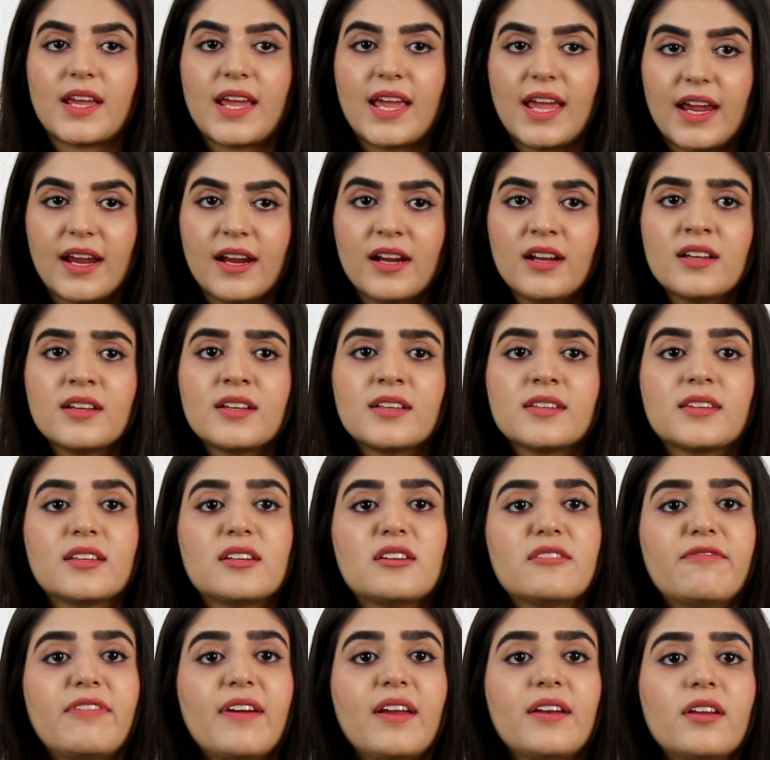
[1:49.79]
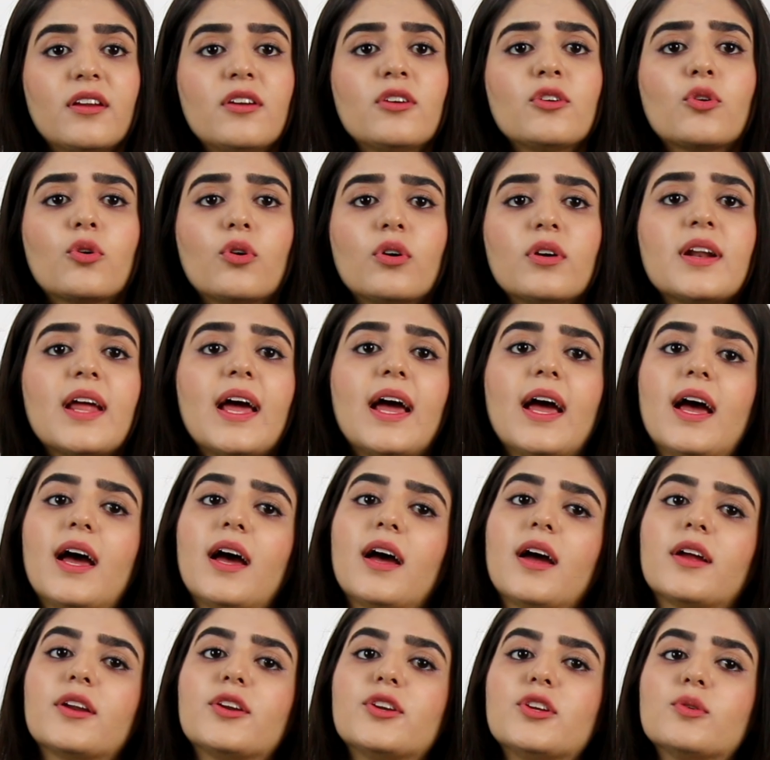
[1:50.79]
Here, the defendant could
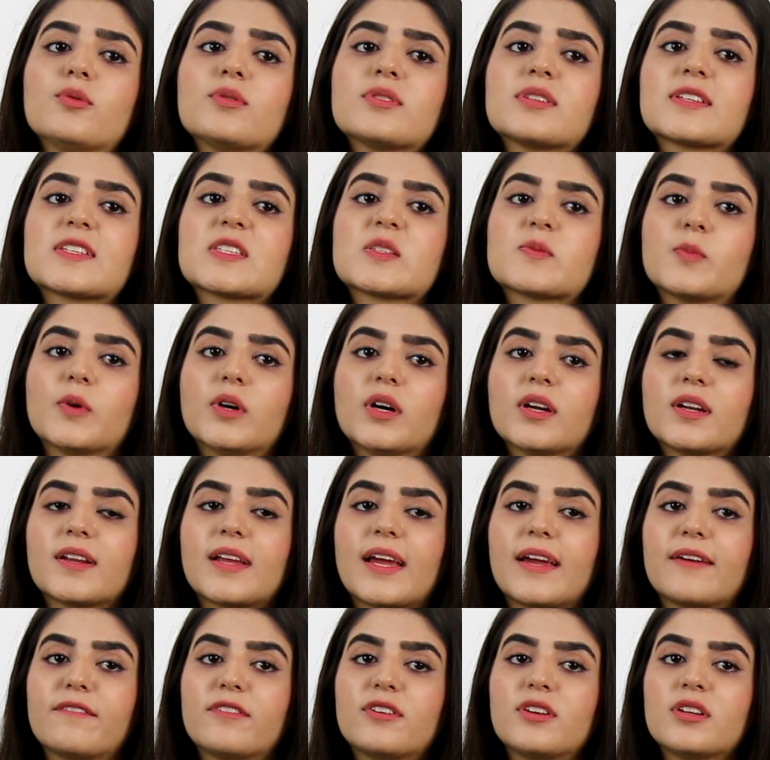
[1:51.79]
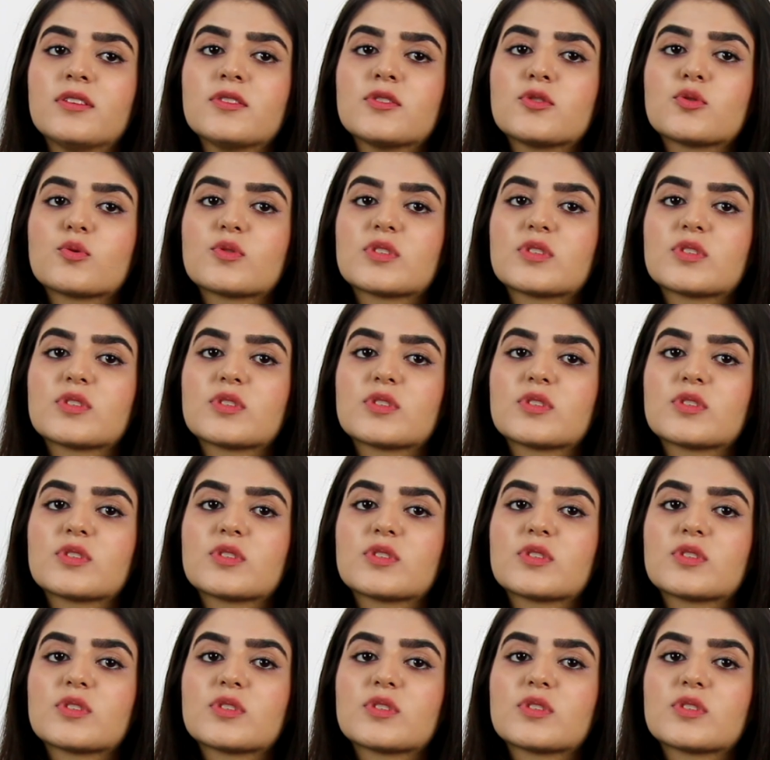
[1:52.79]
adduce expert evidence